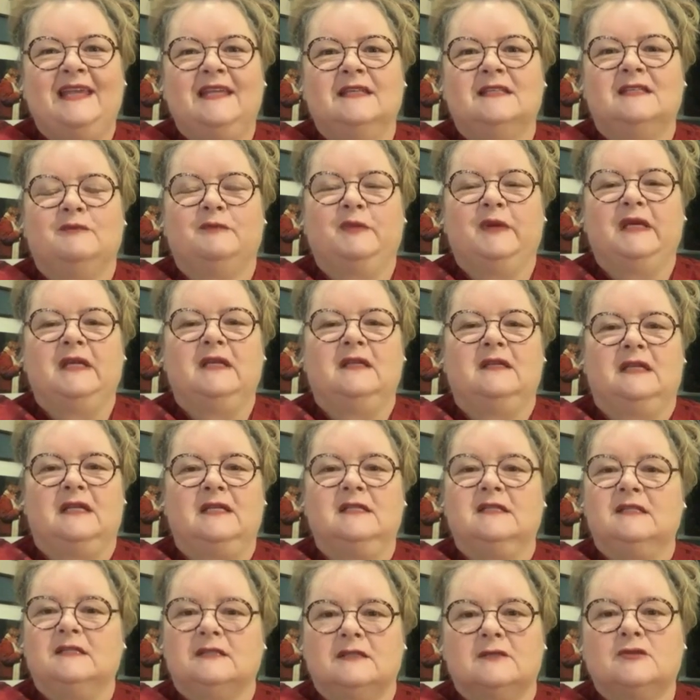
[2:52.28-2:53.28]
It's
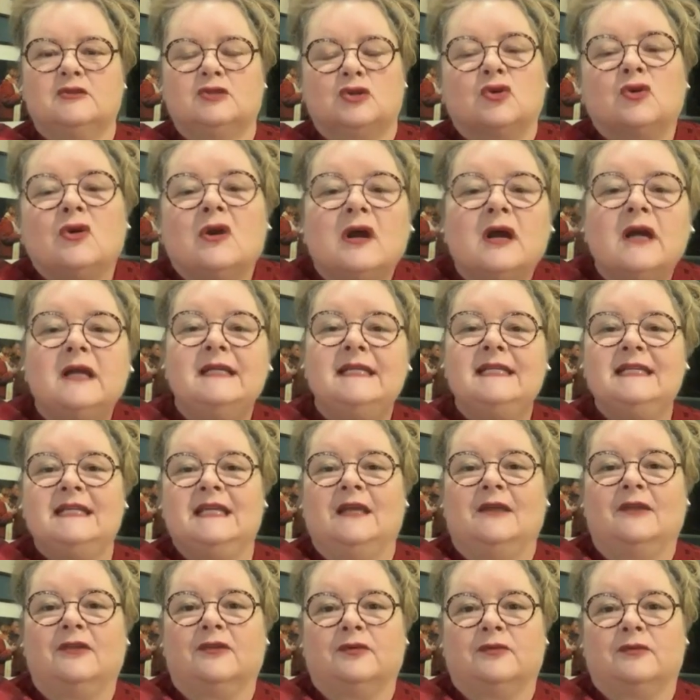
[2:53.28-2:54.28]
trying to
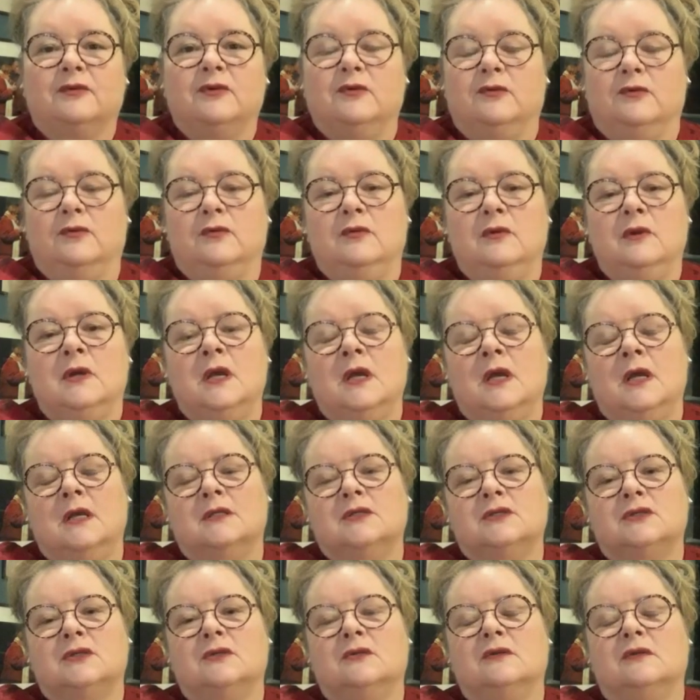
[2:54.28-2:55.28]
get through
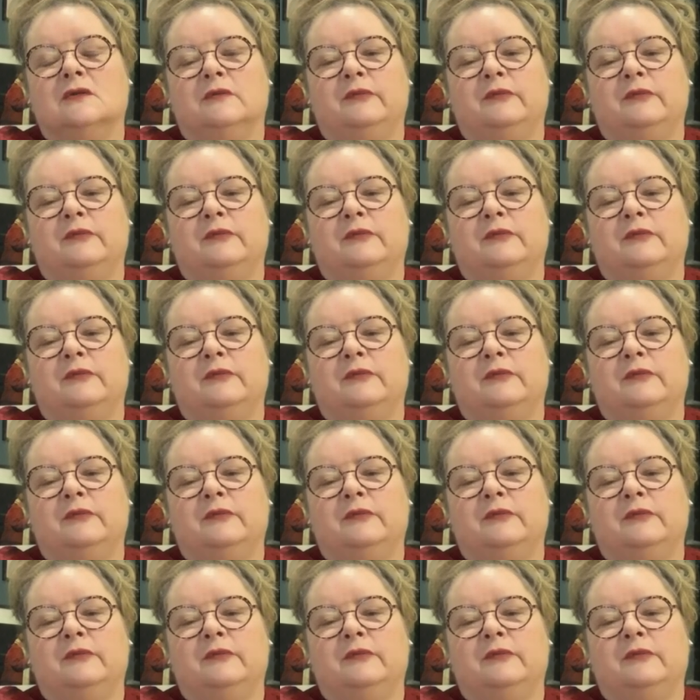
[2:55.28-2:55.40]
to